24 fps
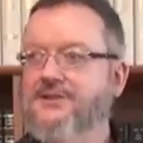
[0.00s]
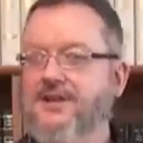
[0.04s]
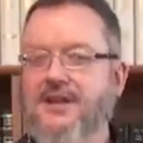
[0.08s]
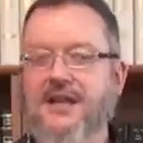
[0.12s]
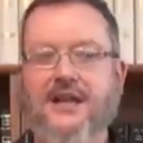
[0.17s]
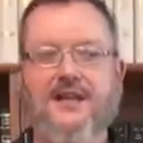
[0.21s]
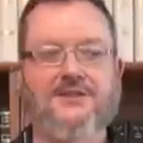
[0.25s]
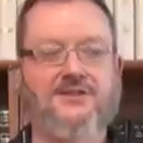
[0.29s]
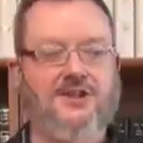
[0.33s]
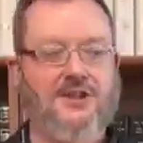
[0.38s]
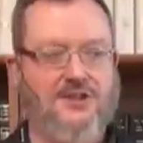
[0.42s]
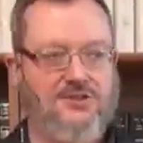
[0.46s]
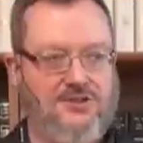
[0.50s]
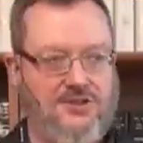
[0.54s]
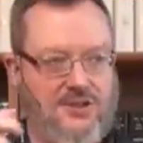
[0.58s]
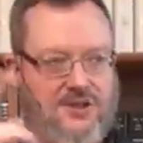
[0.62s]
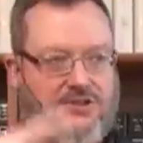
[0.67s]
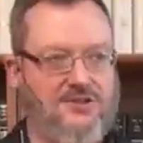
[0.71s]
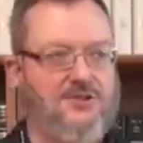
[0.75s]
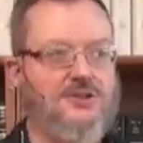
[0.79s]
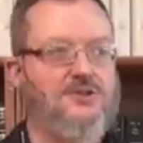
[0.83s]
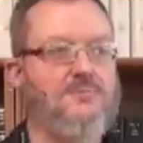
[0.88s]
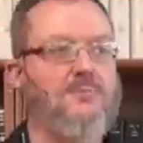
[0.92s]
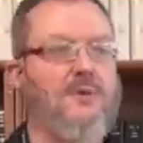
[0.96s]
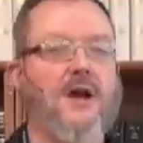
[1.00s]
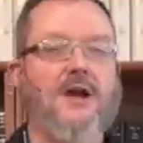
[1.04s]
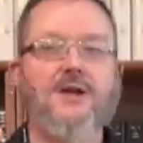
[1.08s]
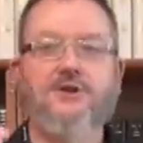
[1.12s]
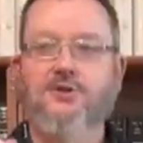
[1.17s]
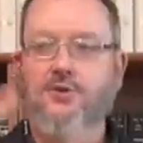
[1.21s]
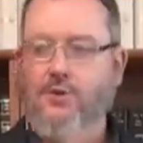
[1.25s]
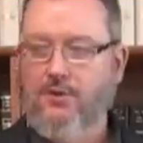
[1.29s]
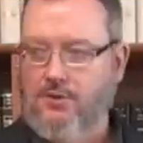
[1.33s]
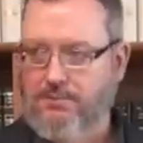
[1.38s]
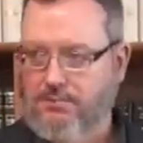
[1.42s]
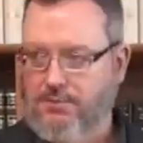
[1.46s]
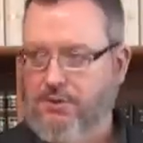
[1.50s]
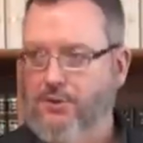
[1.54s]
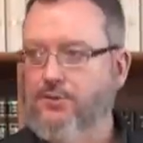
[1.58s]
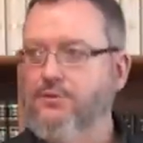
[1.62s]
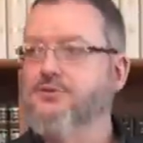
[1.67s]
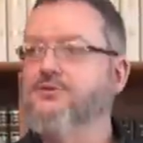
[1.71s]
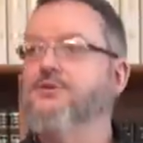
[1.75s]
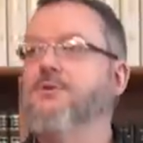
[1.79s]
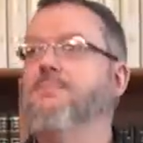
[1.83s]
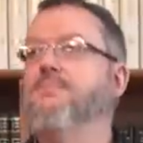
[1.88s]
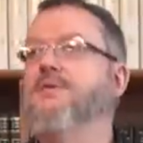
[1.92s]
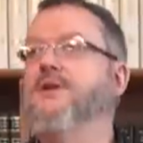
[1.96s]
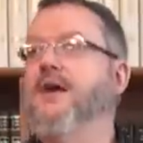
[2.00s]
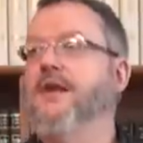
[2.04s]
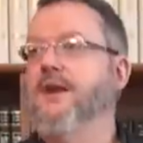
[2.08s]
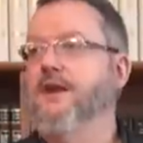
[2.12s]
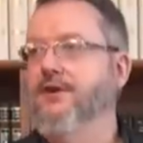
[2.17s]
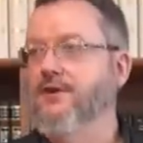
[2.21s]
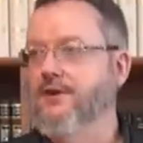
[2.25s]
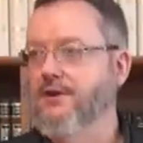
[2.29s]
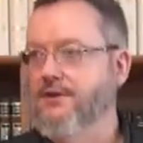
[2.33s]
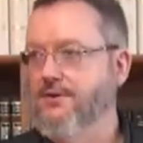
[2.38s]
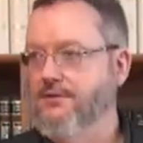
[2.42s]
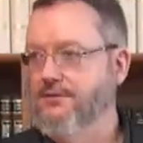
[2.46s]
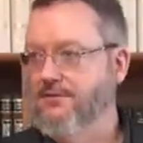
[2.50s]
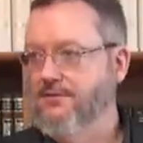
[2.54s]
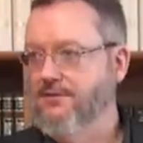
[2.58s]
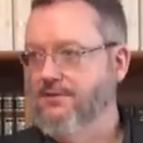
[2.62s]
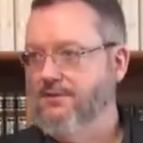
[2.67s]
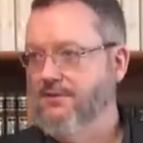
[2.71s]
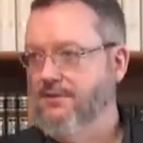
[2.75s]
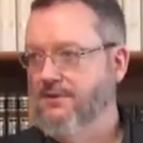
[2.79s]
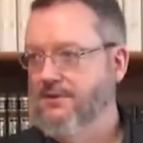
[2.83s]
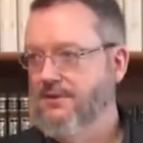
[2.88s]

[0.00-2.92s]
And God says, This is my doorpost to planet Earth.